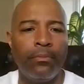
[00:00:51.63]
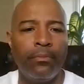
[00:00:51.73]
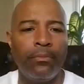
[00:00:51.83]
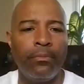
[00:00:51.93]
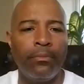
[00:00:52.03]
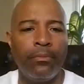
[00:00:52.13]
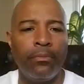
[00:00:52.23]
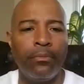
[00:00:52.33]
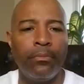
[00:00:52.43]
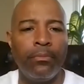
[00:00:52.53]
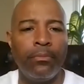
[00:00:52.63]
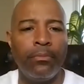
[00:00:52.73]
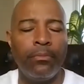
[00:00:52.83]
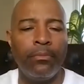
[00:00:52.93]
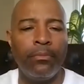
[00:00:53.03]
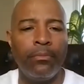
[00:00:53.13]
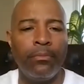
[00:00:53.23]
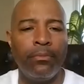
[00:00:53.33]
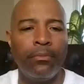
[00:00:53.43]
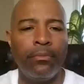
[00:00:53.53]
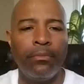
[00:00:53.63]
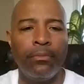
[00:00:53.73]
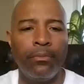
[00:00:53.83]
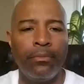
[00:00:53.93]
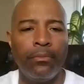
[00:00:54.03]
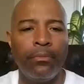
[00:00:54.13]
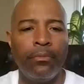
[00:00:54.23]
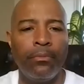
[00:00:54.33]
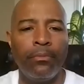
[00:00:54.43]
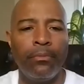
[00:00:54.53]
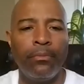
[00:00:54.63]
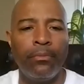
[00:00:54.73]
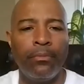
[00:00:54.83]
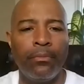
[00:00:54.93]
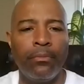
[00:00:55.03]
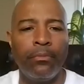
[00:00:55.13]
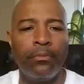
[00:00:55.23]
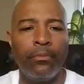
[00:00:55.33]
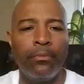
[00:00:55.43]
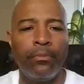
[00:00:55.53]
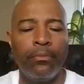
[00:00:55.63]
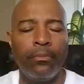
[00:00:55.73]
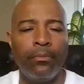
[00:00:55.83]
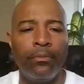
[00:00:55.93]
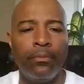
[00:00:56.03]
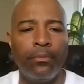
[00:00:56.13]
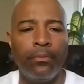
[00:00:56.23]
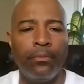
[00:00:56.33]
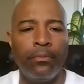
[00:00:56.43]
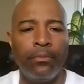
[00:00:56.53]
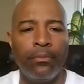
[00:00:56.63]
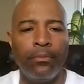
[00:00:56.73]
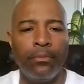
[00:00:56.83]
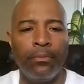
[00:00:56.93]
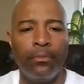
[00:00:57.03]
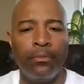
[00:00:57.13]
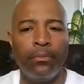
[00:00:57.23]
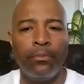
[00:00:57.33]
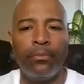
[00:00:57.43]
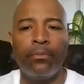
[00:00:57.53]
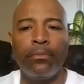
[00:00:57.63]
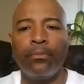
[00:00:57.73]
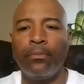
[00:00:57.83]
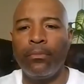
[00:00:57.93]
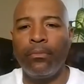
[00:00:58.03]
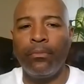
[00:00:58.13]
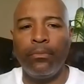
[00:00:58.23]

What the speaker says: [no speech]